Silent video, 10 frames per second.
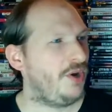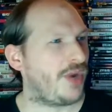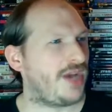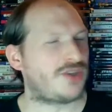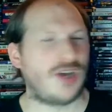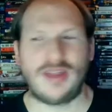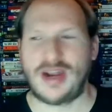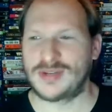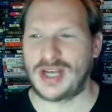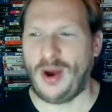When I saw that,
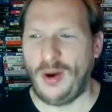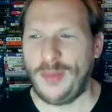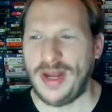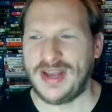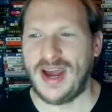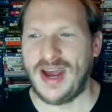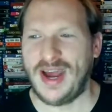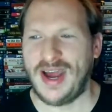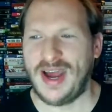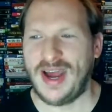I was like, oh my
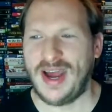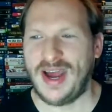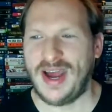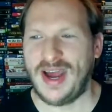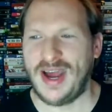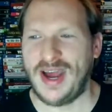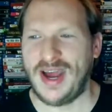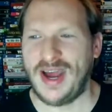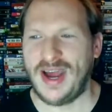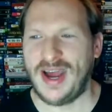God, Darryl Mori.